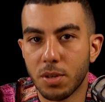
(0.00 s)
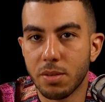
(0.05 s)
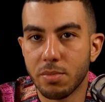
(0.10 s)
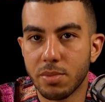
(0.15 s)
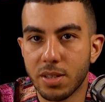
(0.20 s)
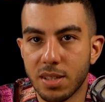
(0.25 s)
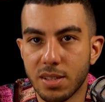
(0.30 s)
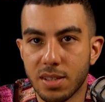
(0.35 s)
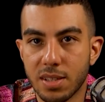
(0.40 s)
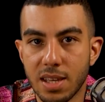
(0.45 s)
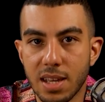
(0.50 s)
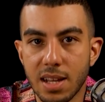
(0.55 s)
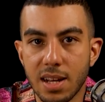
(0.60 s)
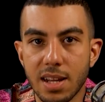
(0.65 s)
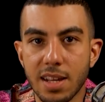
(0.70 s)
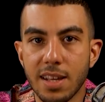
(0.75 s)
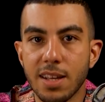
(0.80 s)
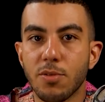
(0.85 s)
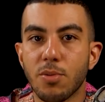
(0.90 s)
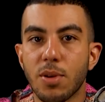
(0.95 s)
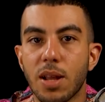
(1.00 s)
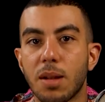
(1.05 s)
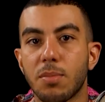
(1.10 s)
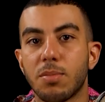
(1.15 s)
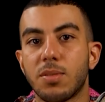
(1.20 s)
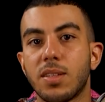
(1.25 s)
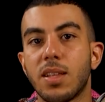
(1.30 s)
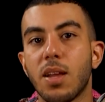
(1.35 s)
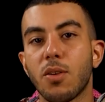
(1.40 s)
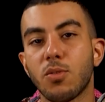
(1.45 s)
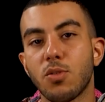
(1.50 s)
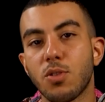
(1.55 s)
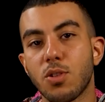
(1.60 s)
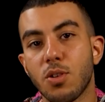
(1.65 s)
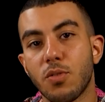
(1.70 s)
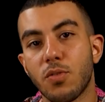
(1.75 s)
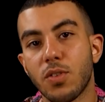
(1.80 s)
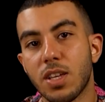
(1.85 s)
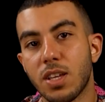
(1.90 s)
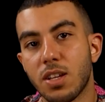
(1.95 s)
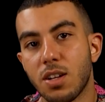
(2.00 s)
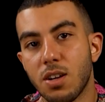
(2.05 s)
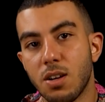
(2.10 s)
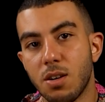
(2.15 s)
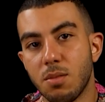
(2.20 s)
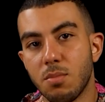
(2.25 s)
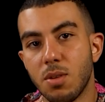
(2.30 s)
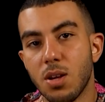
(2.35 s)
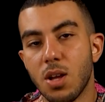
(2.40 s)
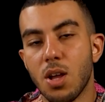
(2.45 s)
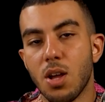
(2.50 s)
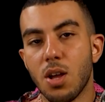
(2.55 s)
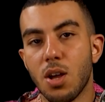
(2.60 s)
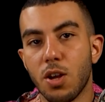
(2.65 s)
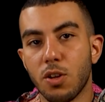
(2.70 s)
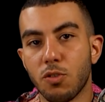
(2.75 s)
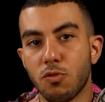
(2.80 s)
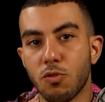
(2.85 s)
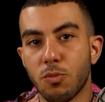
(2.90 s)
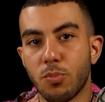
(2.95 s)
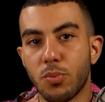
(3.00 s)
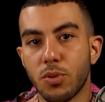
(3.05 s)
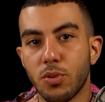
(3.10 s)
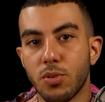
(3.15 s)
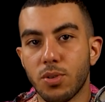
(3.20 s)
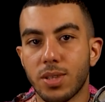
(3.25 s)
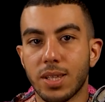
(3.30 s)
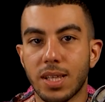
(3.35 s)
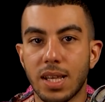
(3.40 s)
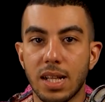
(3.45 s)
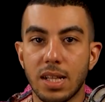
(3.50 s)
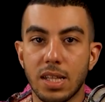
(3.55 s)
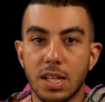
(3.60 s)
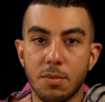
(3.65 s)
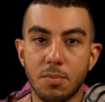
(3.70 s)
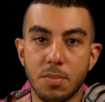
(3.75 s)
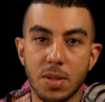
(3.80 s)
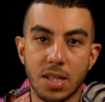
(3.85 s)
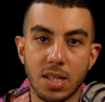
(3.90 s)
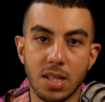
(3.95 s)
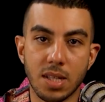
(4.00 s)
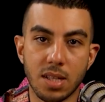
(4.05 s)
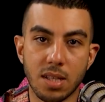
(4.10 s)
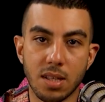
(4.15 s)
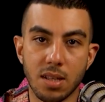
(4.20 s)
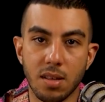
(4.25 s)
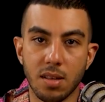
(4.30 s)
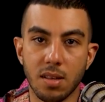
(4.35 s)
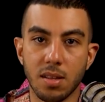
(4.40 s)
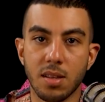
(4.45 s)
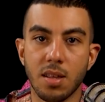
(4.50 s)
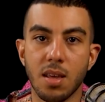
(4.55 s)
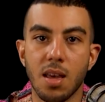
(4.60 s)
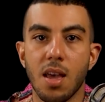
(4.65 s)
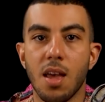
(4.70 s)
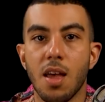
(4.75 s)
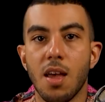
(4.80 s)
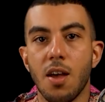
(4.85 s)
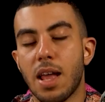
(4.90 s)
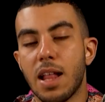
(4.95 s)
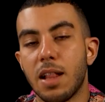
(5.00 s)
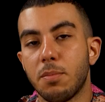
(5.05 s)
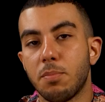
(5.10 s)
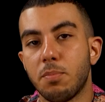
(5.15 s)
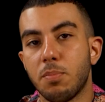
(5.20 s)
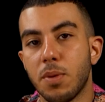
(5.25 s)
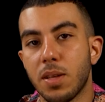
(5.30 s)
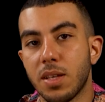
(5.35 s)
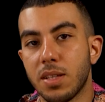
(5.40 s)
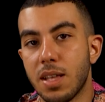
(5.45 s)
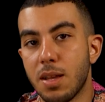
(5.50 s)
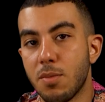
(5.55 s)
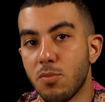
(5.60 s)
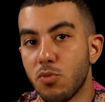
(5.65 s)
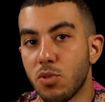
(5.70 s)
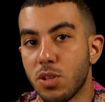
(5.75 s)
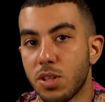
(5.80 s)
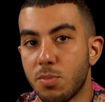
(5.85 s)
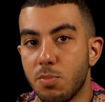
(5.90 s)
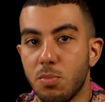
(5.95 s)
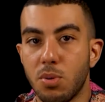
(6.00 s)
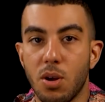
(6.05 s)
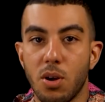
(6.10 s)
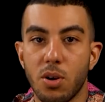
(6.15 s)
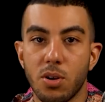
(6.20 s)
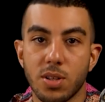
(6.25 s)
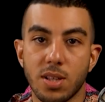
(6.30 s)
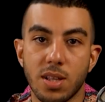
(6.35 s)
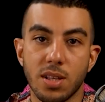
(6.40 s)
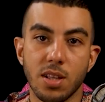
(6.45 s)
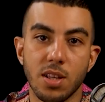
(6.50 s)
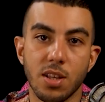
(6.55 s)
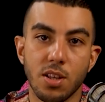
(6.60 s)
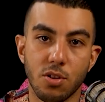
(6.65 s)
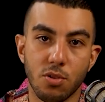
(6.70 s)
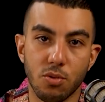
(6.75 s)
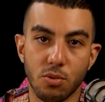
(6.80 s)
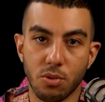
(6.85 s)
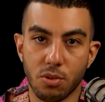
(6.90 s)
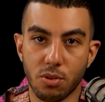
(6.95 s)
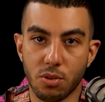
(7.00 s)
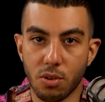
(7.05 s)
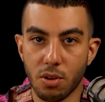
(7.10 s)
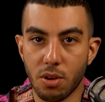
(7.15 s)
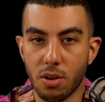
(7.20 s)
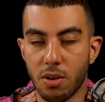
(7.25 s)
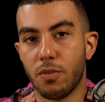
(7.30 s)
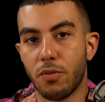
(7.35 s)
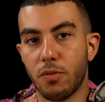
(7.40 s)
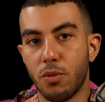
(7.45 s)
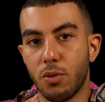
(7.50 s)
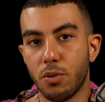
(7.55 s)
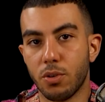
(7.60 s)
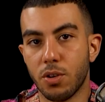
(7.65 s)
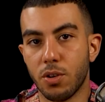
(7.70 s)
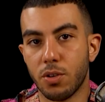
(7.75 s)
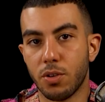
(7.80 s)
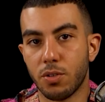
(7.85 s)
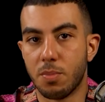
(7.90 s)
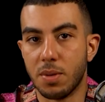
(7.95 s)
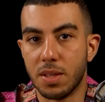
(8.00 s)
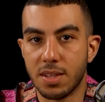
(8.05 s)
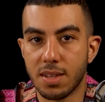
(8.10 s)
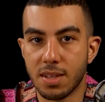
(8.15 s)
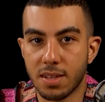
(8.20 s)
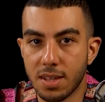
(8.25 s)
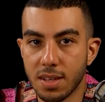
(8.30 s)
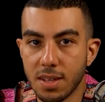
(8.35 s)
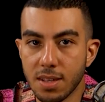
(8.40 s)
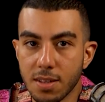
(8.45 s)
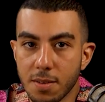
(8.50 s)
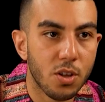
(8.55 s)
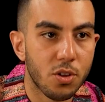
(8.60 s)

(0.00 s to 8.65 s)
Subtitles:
Unlimited Scaling. We help thousands of e-com entrepreneurs scale their businesses, helping them with blogs and issues for the businesses.